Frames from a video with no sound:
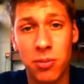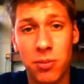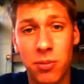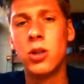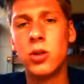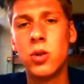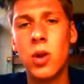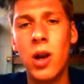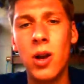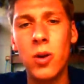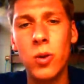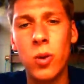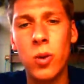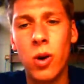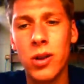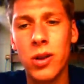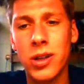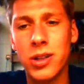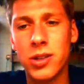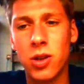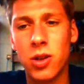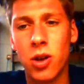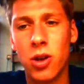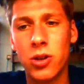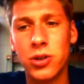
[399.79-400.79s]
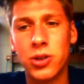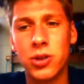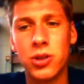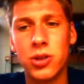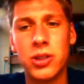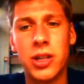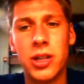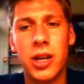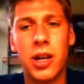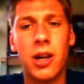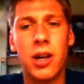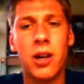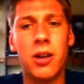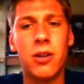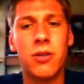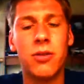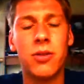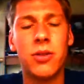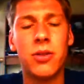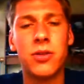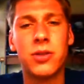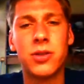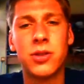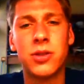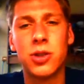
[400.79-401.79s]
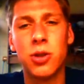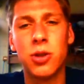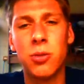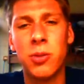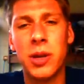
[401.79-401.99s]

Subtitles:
So how do all these cultures have so